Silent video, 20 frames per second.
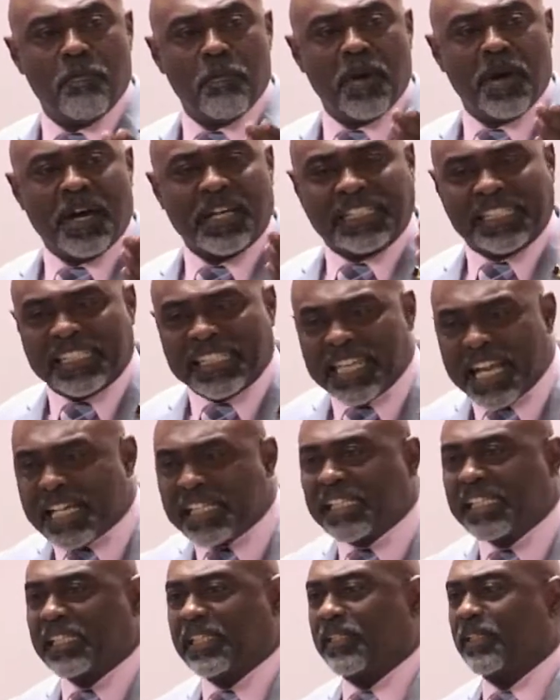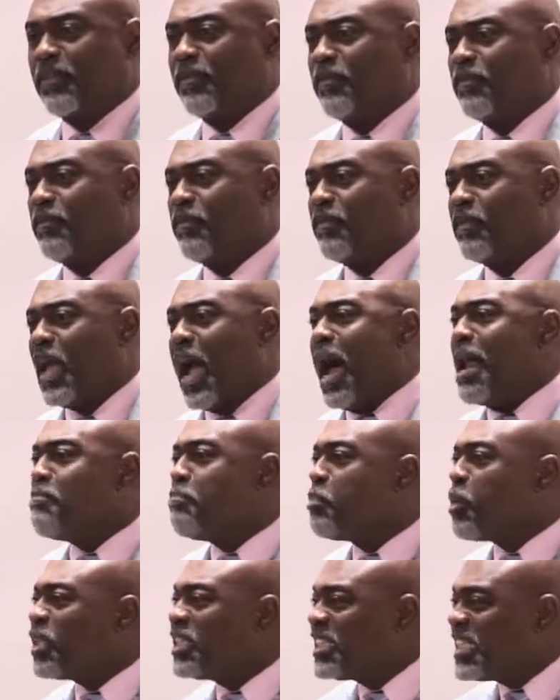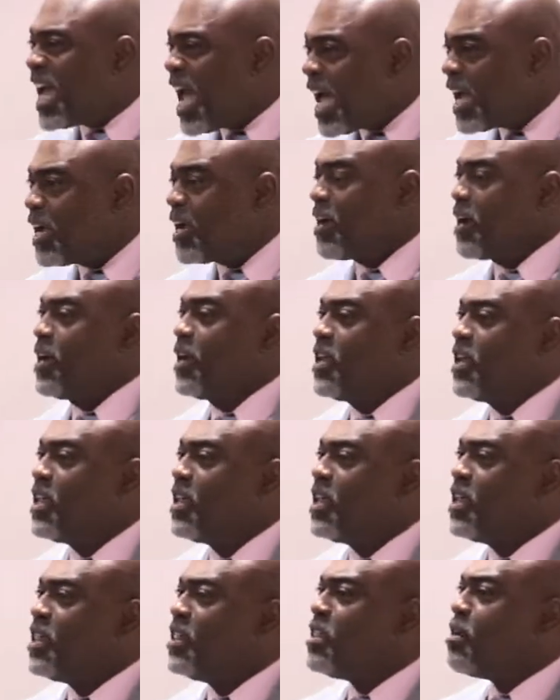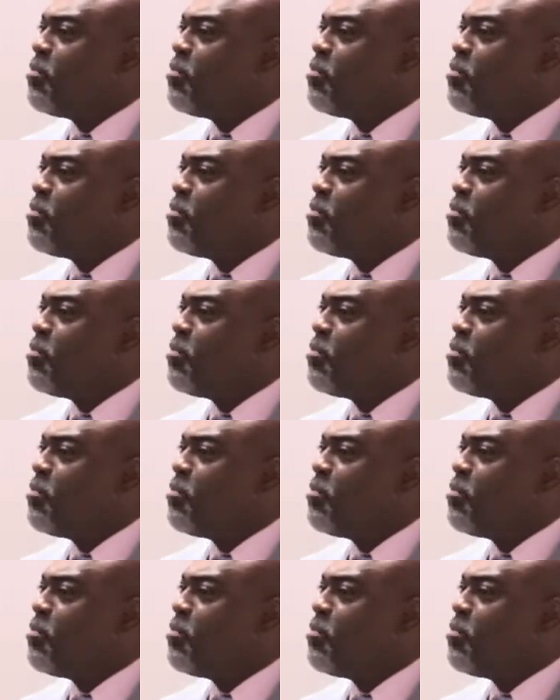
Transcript: assist and protect the